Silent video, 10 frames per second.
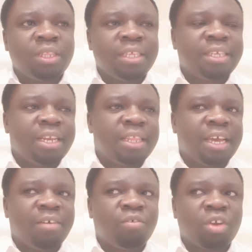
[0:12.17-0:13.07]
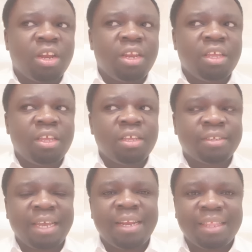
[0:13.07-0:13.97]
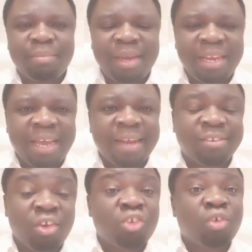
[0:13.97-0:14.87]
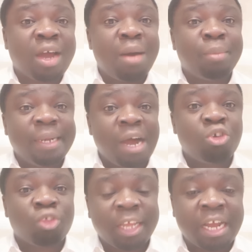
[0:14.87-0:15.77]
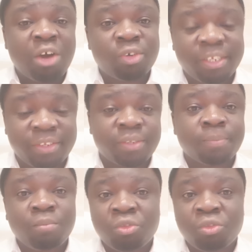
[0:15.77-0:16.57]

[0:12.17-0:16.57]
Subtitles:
said they have already signed the money and it's going to come down to the counties.